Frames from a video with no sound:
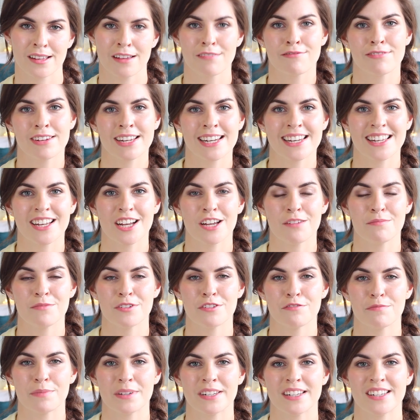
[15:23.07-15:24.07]
I really hope
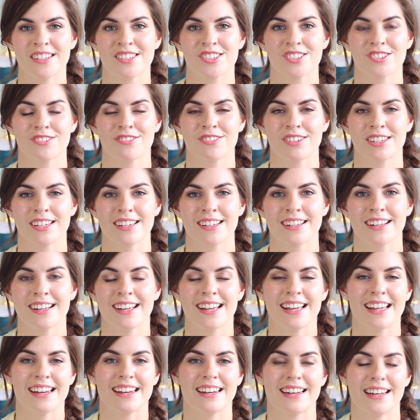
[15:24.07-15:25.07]
you've been enjoying
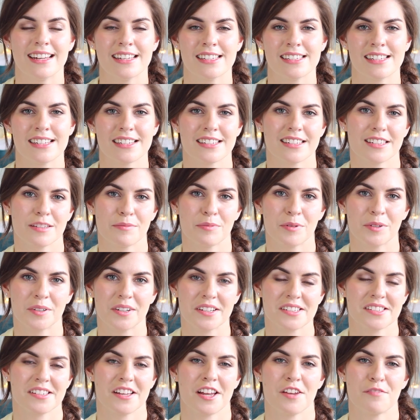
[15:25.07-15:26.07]
listening to the
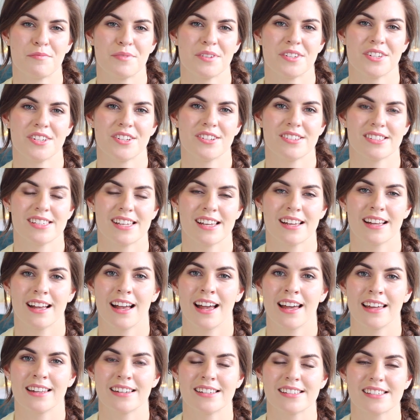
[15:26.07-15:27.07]
products that I've been using,
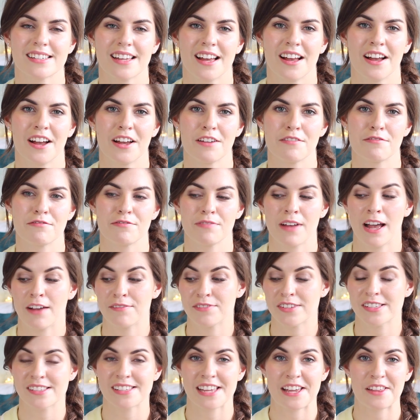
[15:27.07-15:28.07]
and I
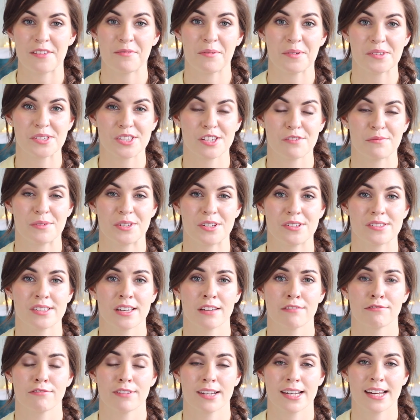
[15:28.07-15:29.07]
have to say the ones I've been
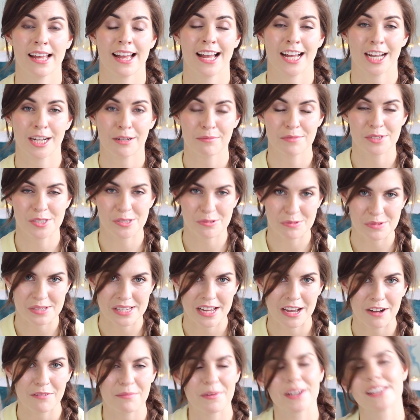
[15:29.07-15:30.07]
using have really helped
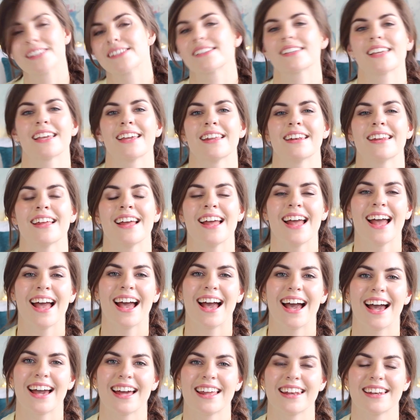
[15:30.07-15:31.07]
sort out my skin,
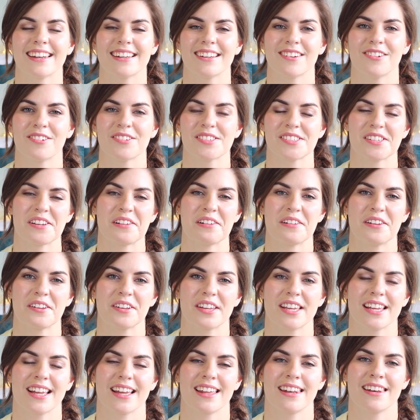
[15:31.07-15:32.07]
and also
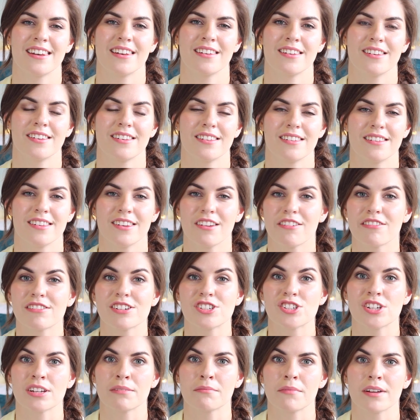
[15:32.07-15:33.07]
looking at
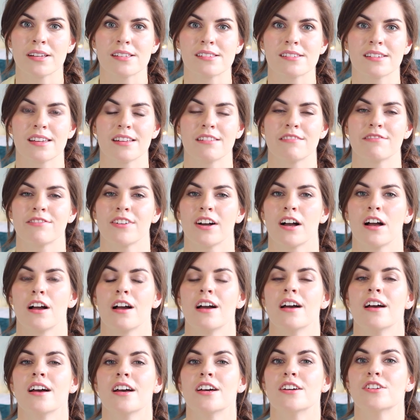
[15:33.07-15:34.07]
nourishing my skin via
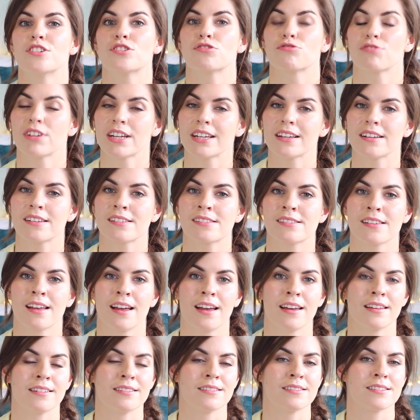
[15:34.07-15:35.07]
drinks
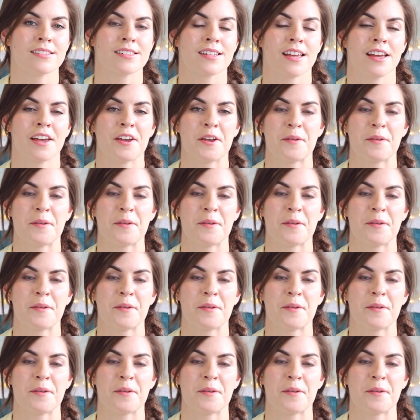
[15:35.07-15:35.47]
and